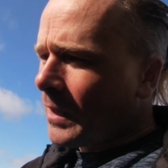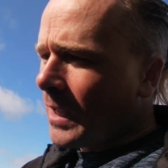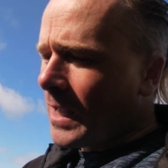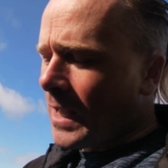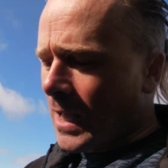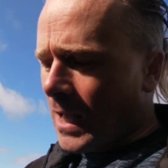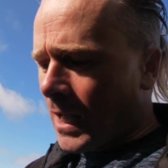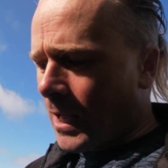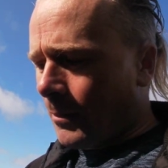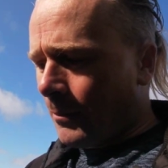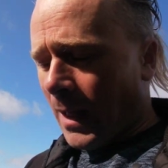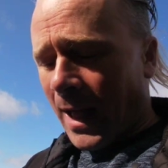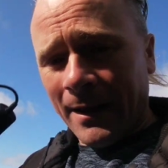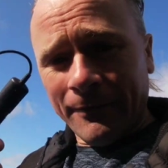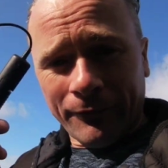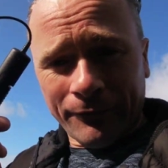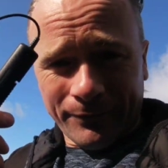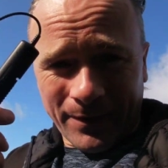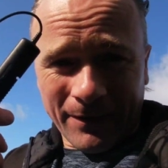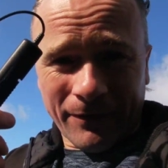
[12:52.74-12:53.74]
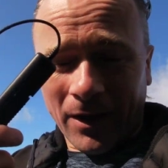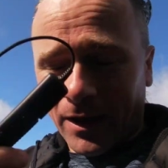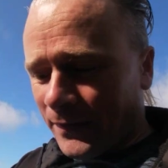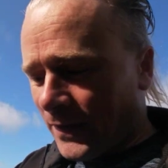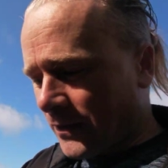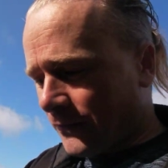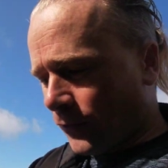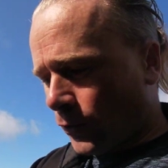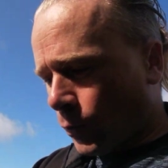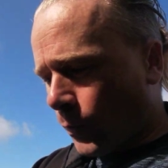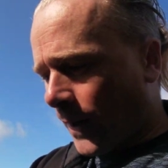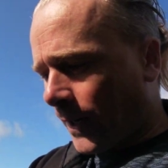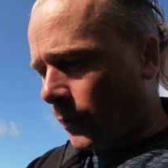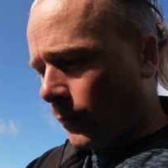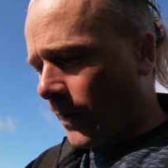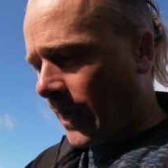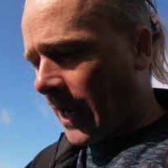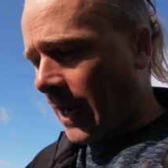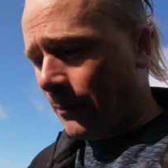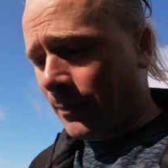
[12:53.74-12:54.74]
I've had this for quite
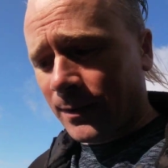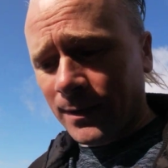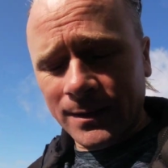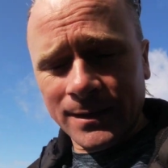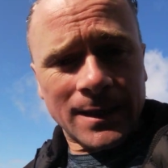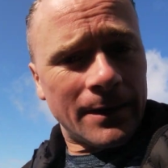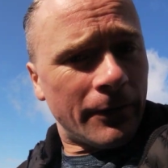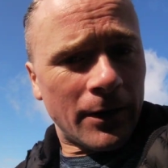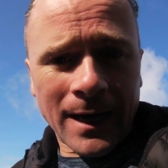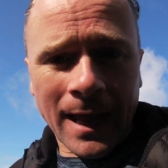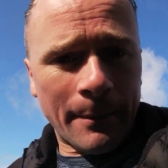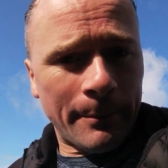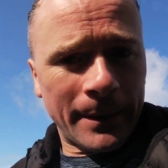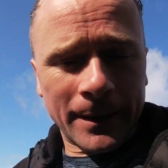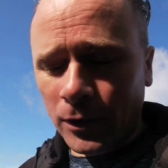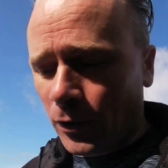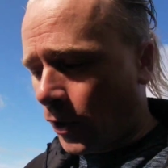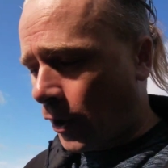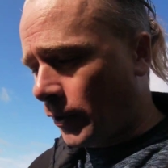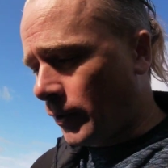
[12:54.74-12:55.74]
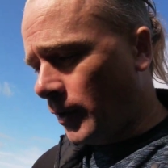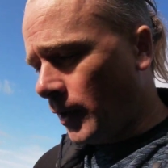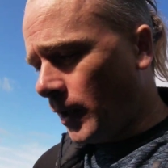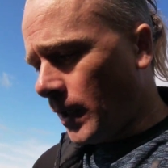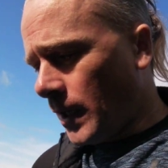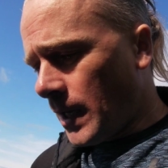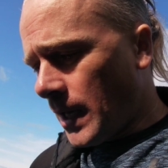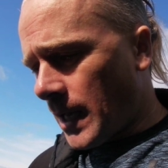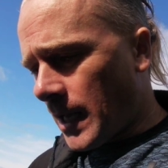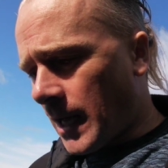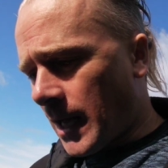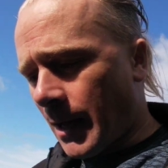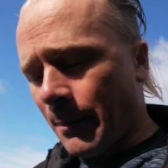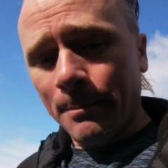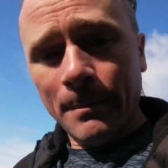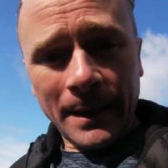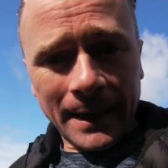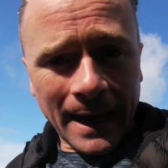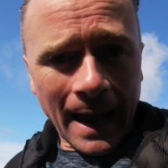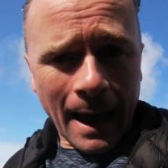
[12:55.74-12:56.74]
a while, but it's never let me down.
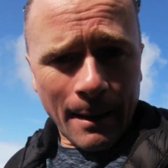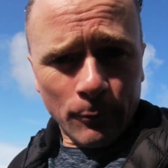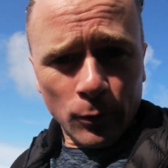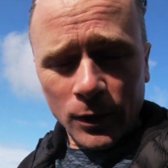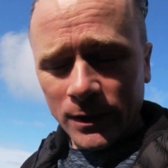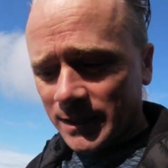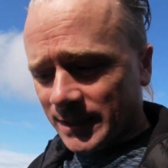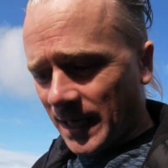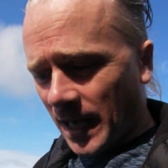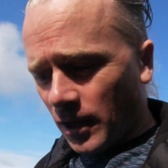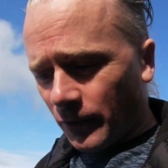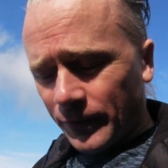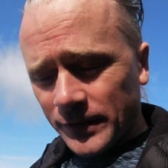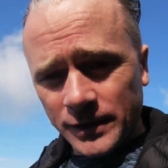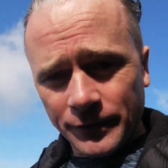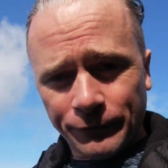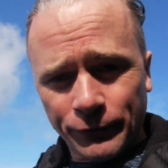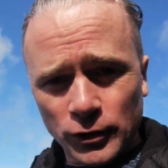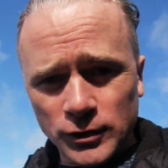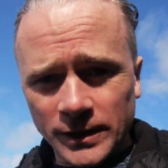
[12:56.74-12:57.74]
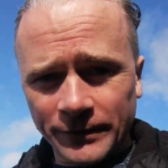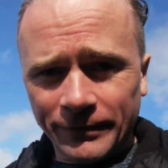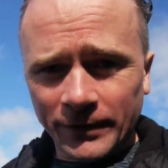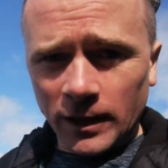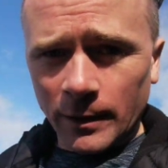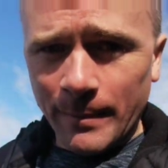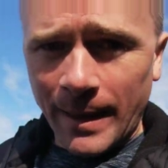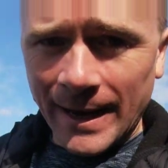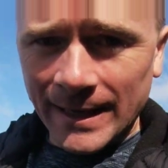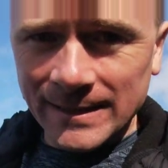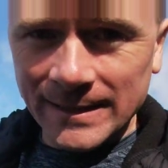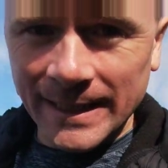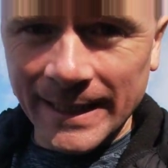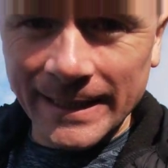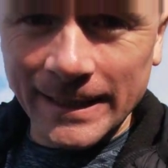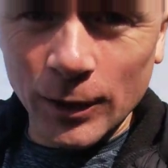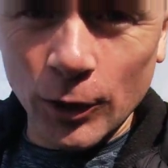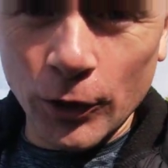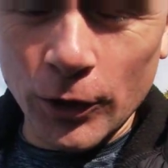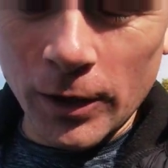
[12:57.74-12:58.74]
My camera itself is a Fujifilm
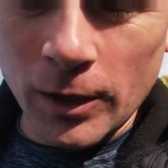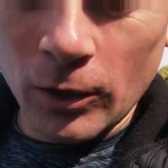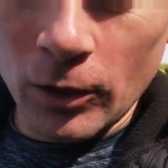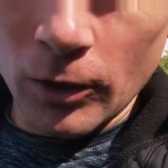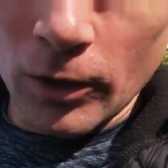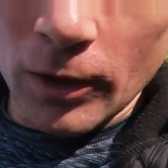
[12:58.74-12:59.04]
X-T2.